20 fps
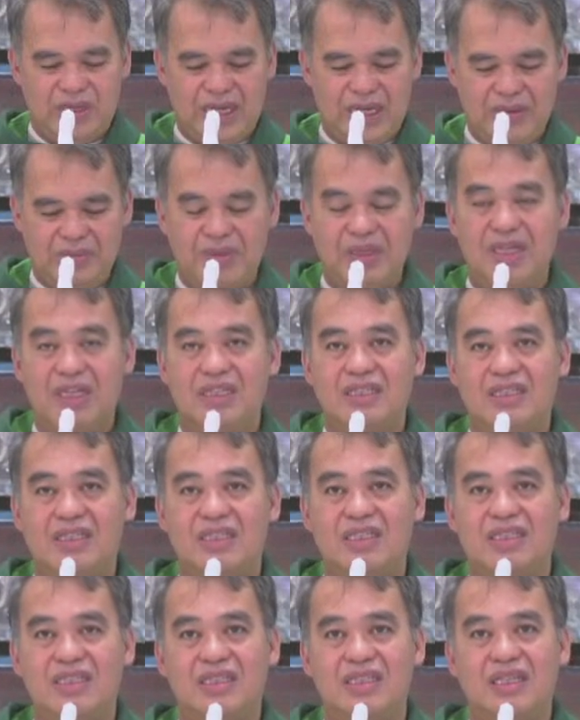
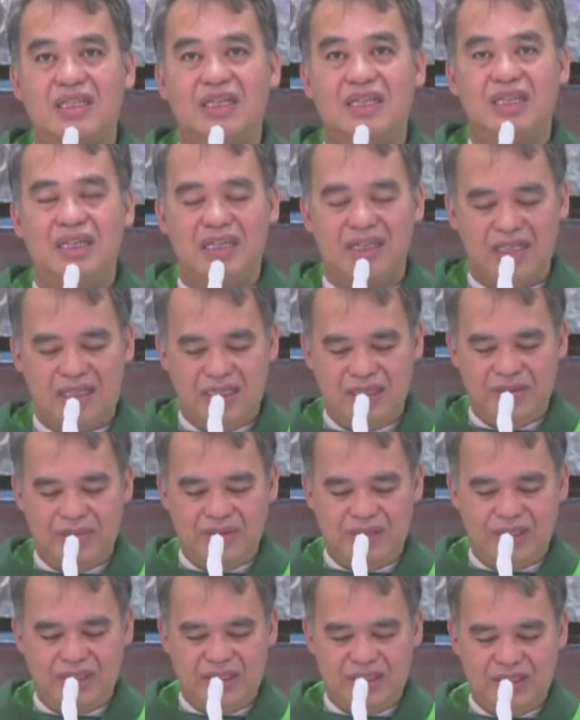happiness in
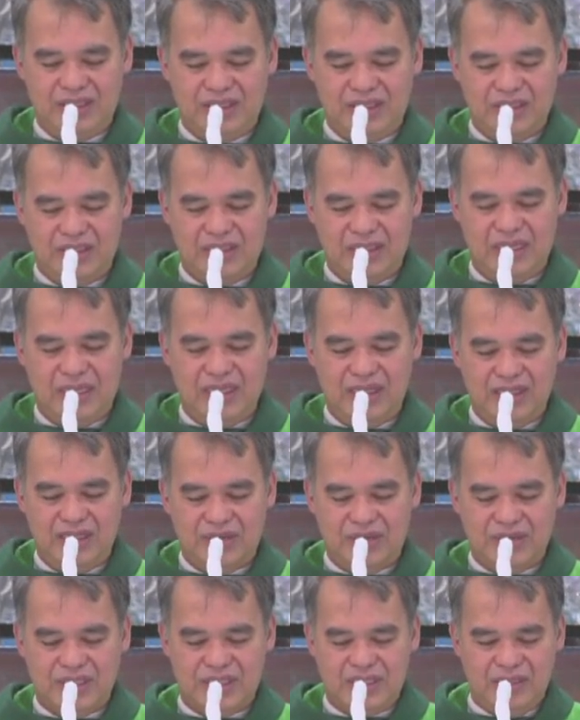giving than in
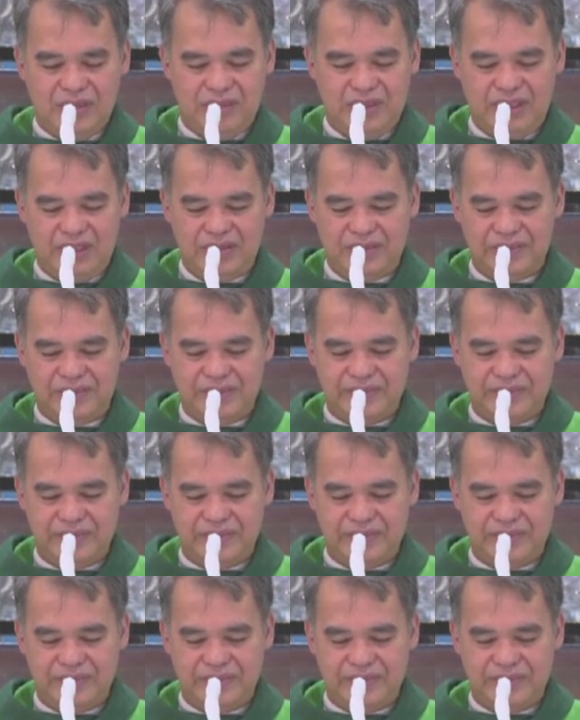receiving.